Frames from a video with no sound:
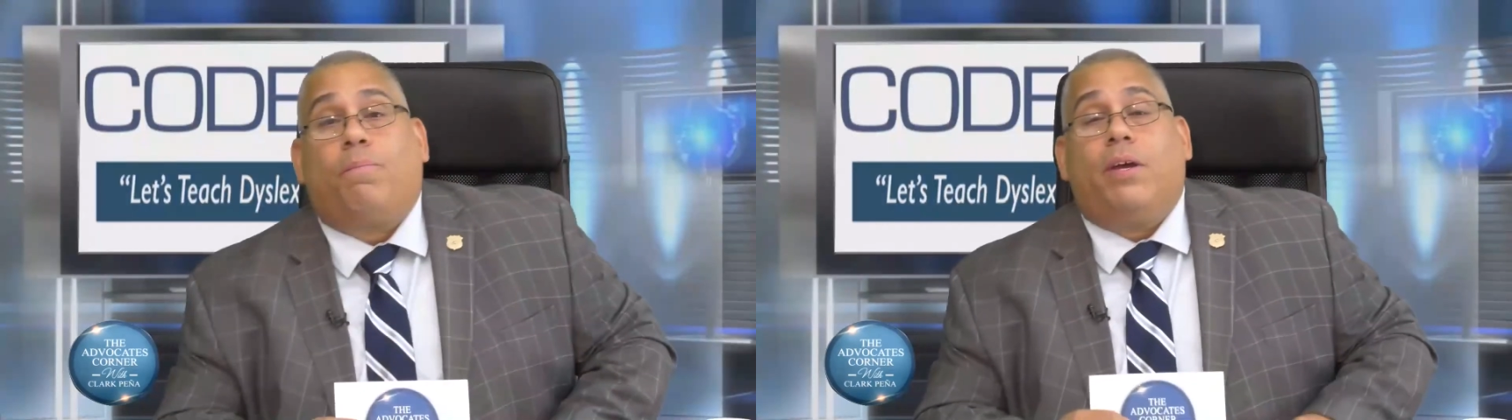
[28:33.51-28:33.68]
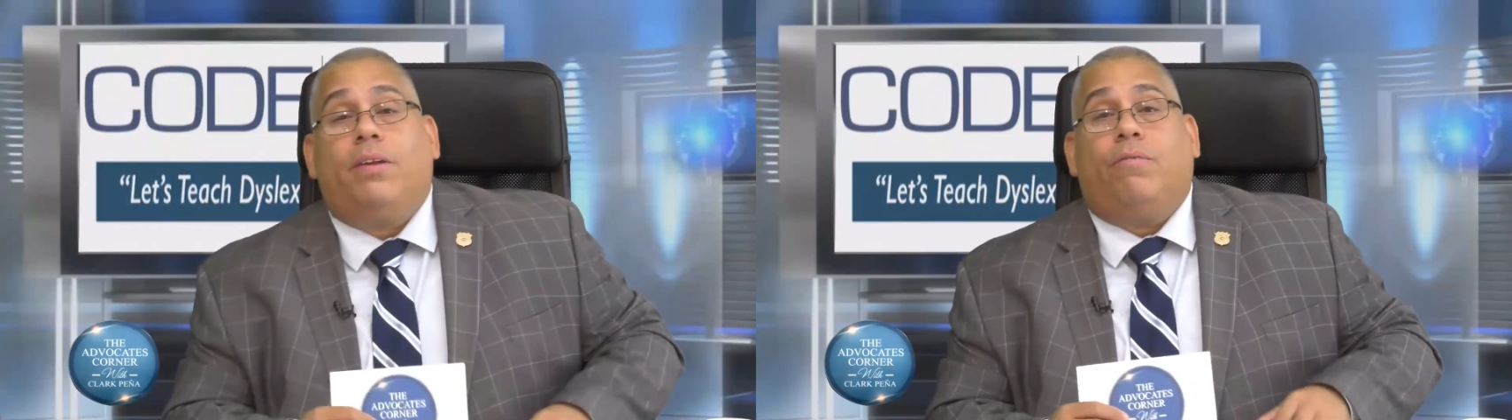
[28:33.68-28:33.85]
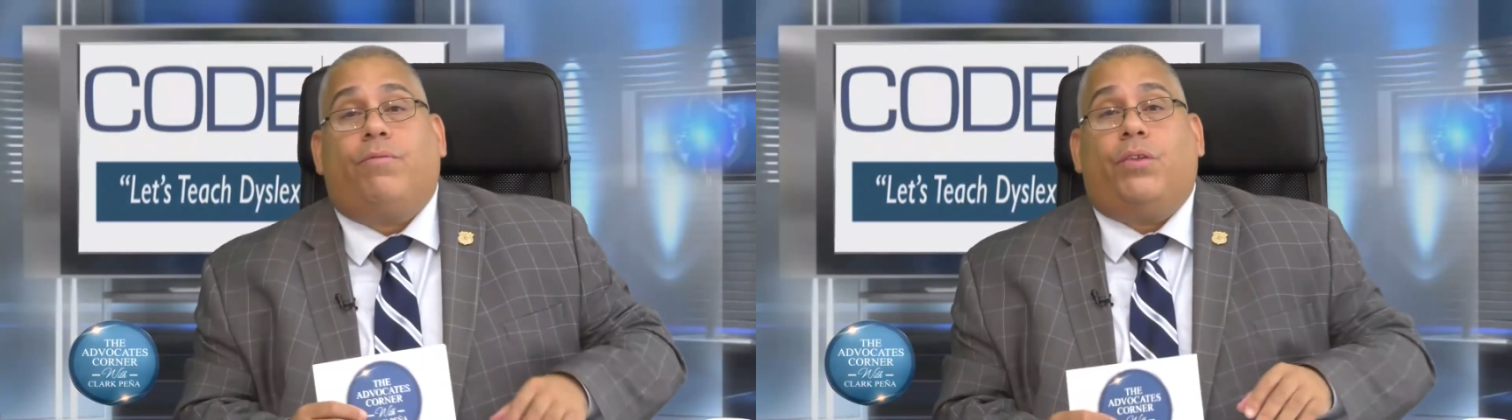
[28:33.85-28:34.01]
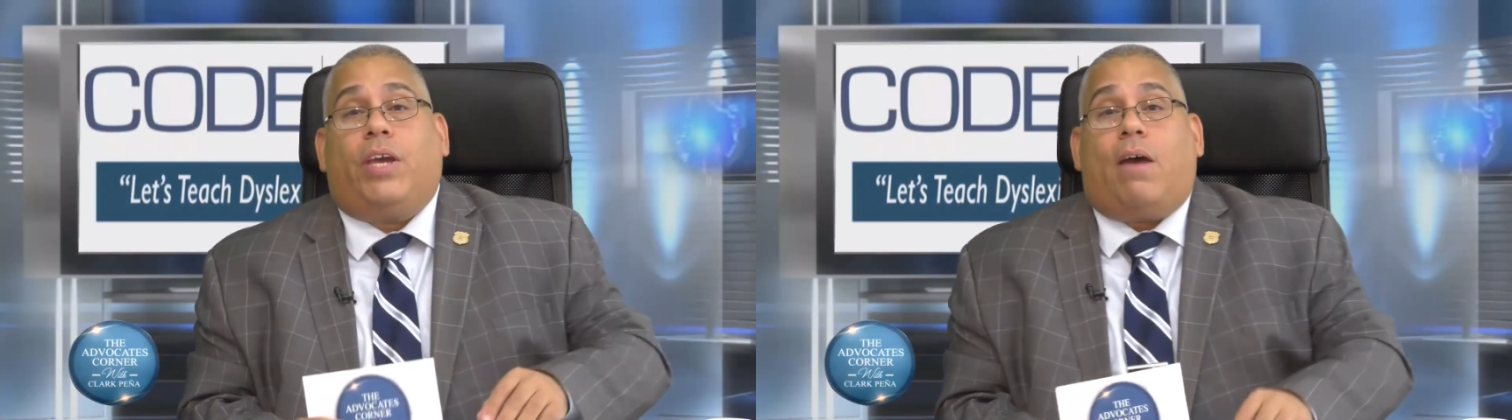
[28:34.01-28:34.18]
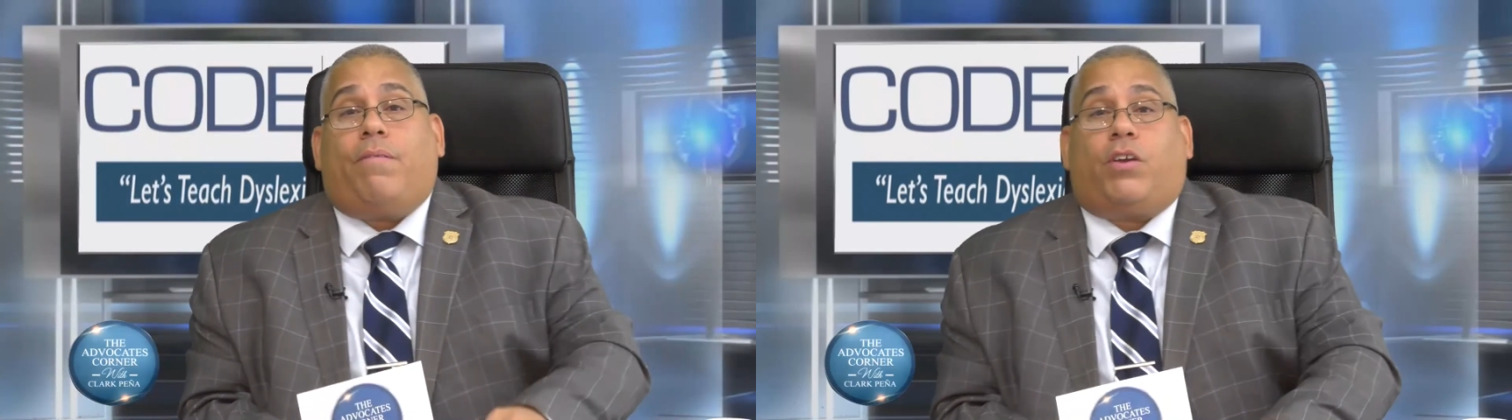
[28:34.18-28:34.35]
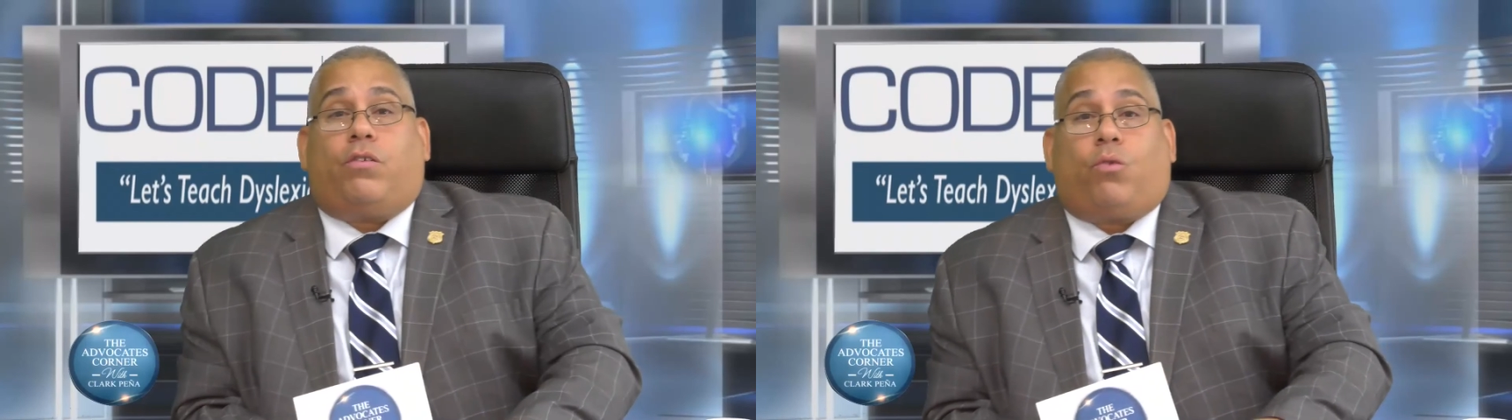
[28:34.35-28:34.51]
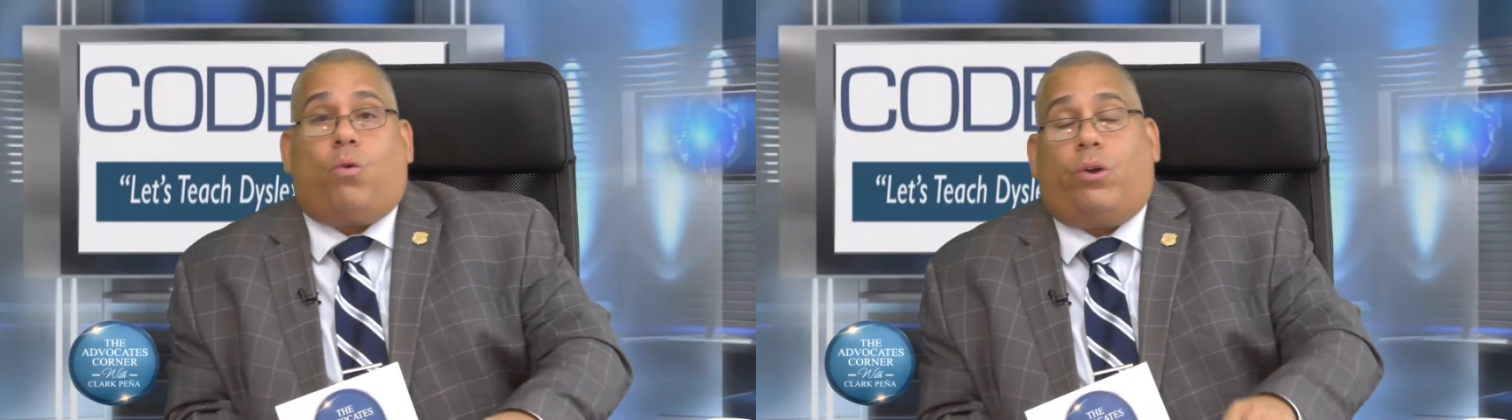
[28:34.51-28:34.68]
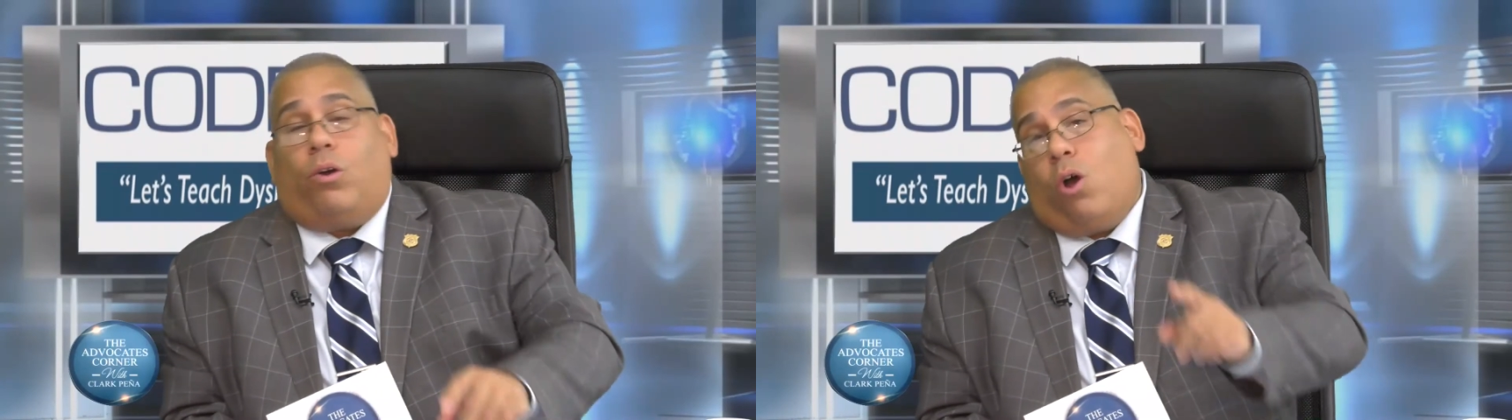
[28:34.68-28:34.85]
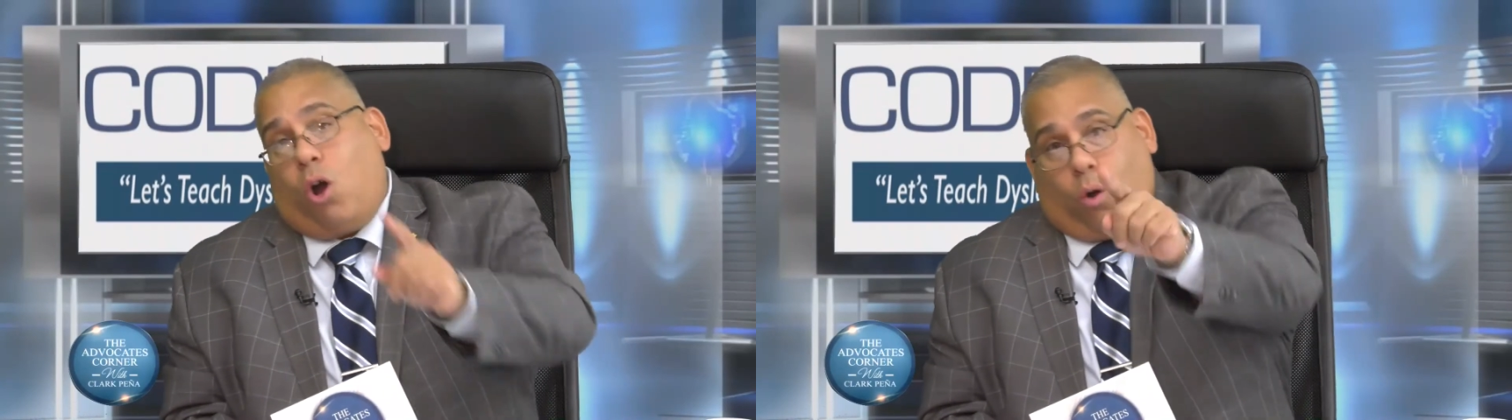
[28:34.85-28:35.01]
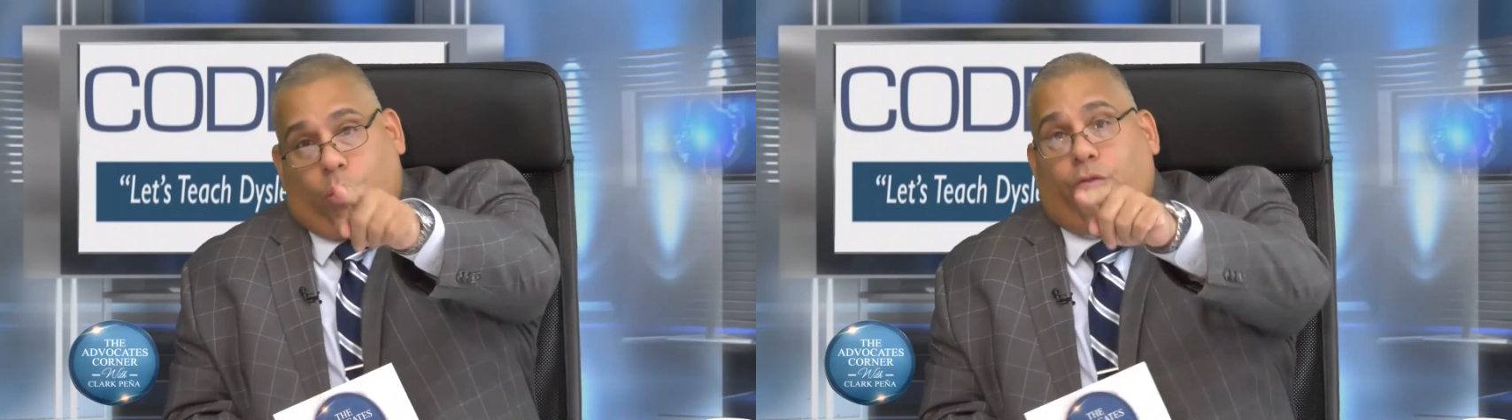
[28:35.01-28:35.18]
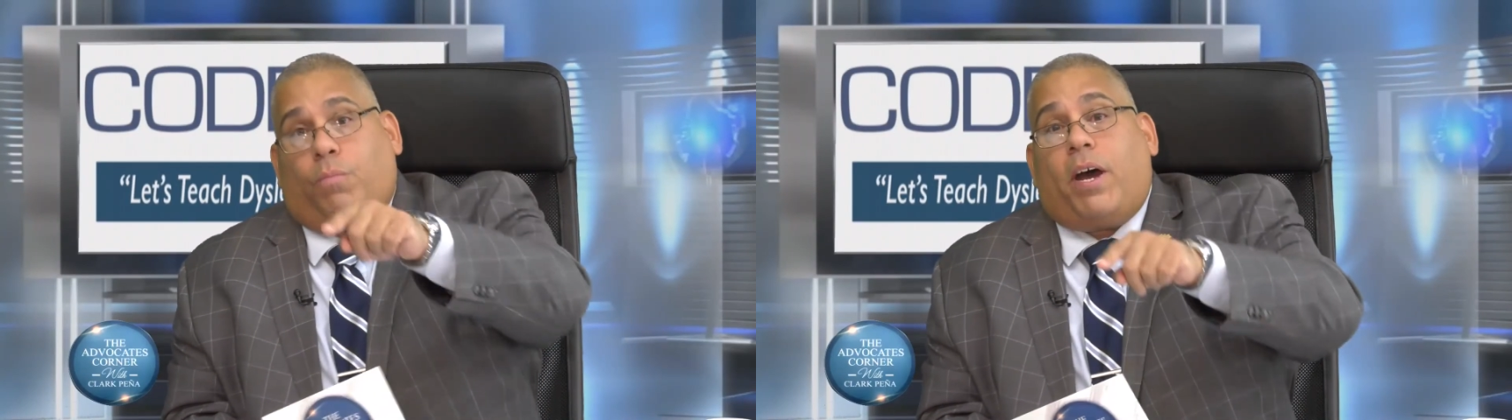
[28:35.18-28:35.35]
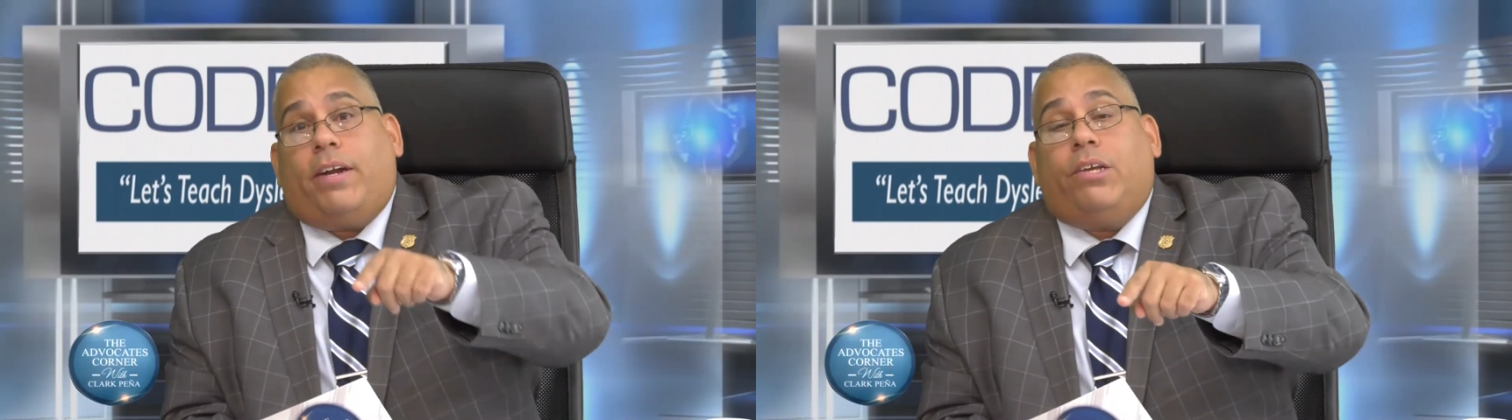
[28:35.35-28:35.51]
Pena for the Advocates Corner. Always
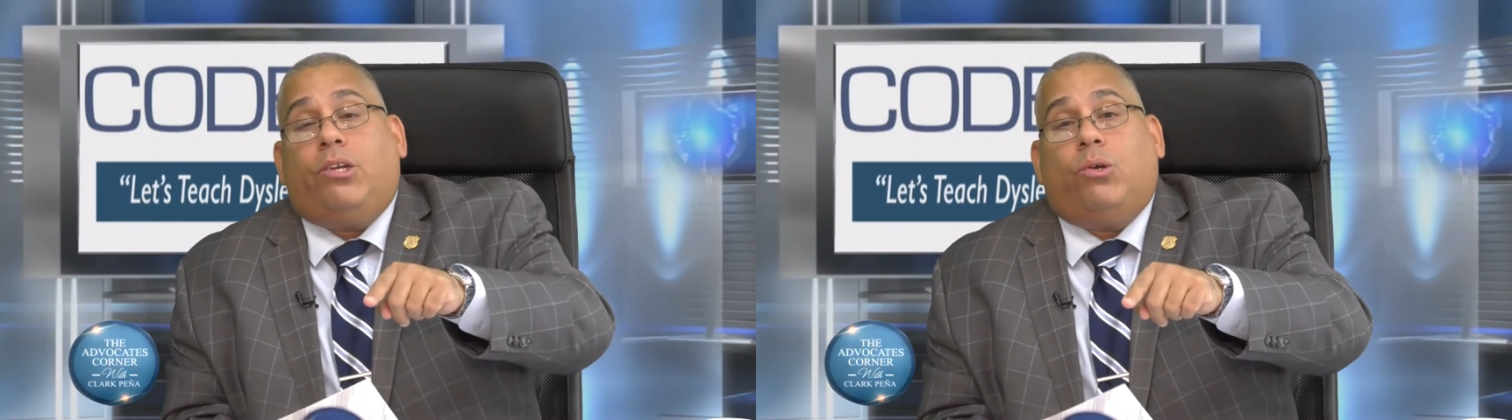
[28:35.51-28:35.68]
reminding